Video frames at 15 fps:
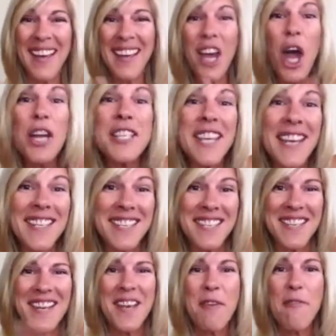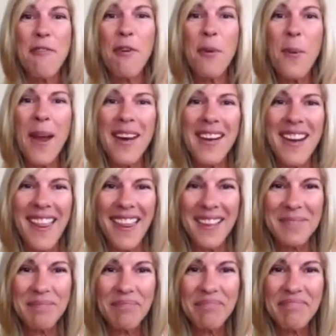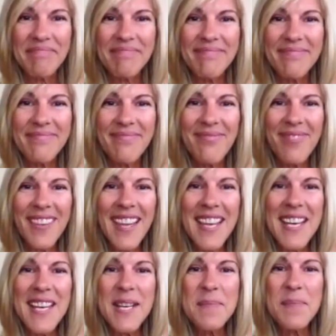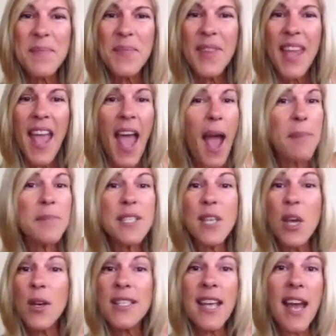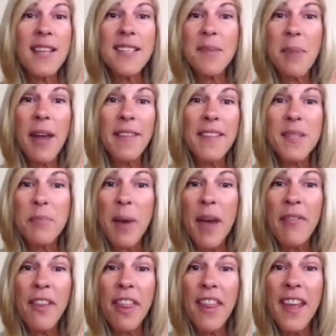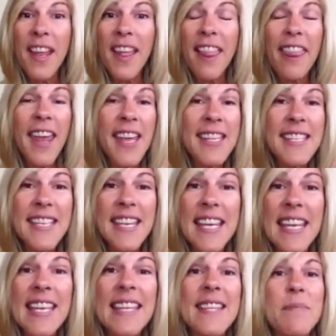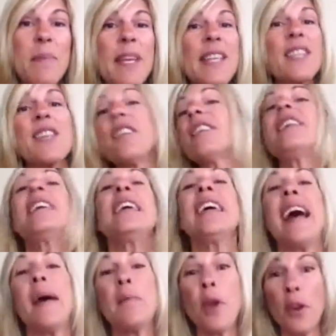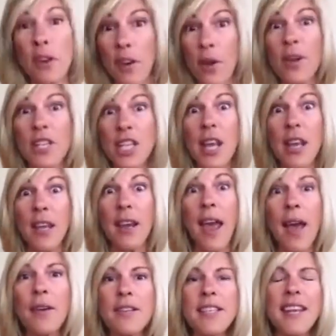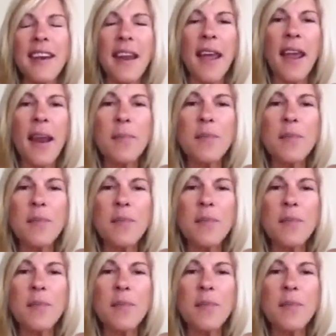content for one another. I'm so excited about this Buffer thing. Thanks, Keith, Peter. I'm going to go and check it out, and